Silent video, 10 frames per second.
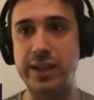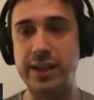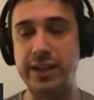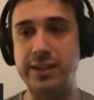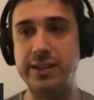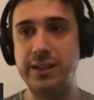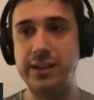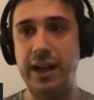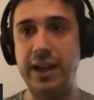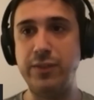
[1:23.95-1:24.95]
And
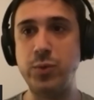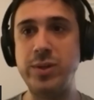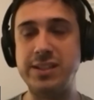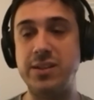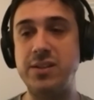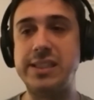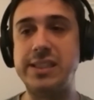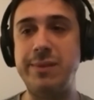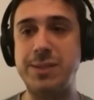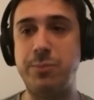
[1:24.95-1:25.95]
I have to insist on the
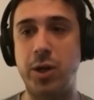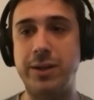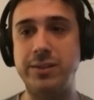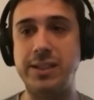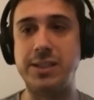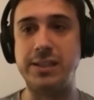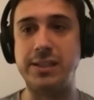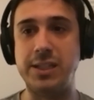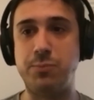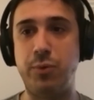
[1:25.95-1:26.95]
seamless part because
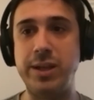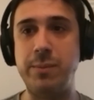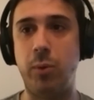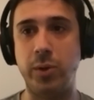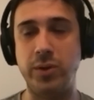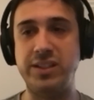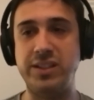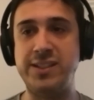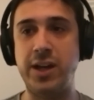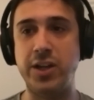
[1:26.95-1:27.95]
it's pretty important. This
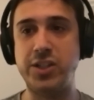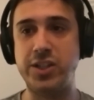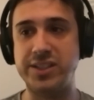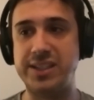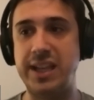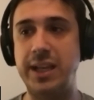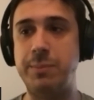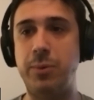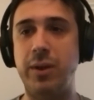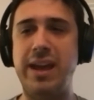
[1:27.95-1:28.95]
is not just telling
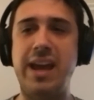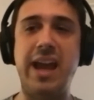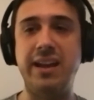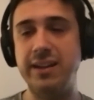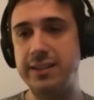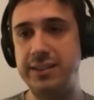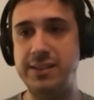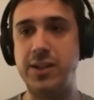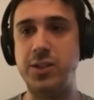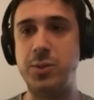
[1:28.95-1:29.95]
people, hey, this is
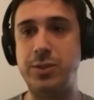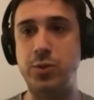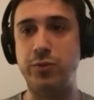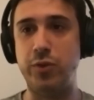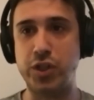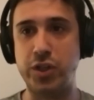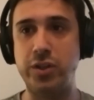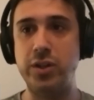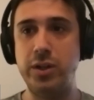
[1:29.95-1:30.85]
going to be the new version.